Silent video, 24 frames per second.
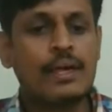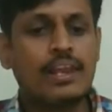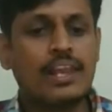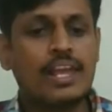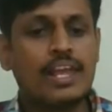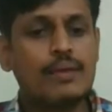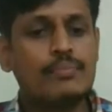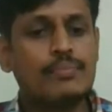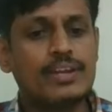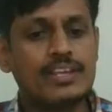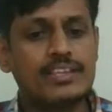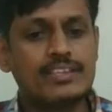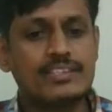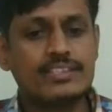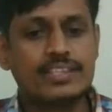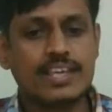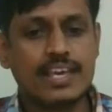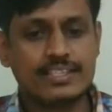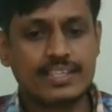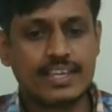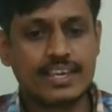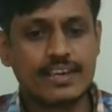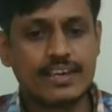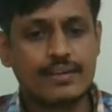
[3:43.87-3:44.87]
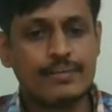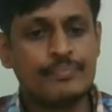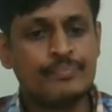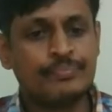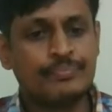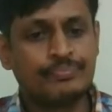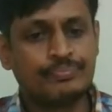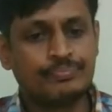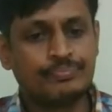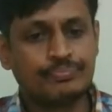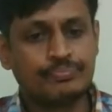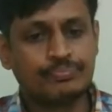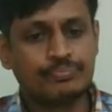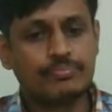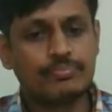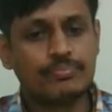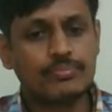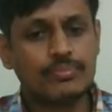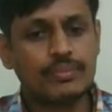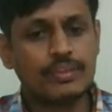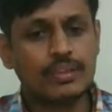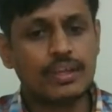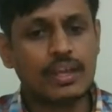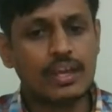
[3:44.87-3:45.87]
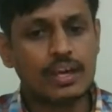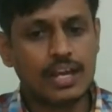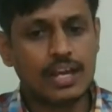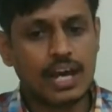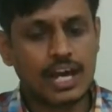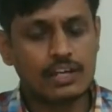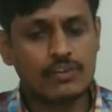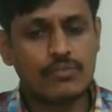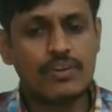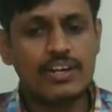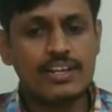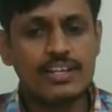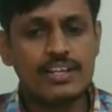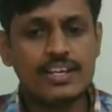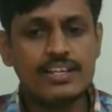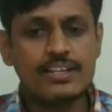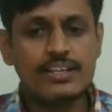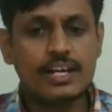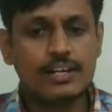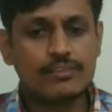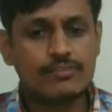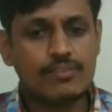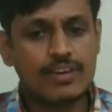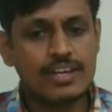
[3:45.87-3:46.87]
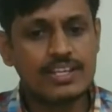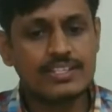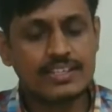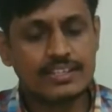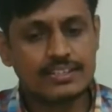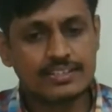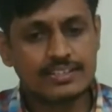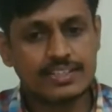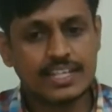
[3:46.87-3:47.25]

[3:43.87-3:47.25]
Librarians as a advisors,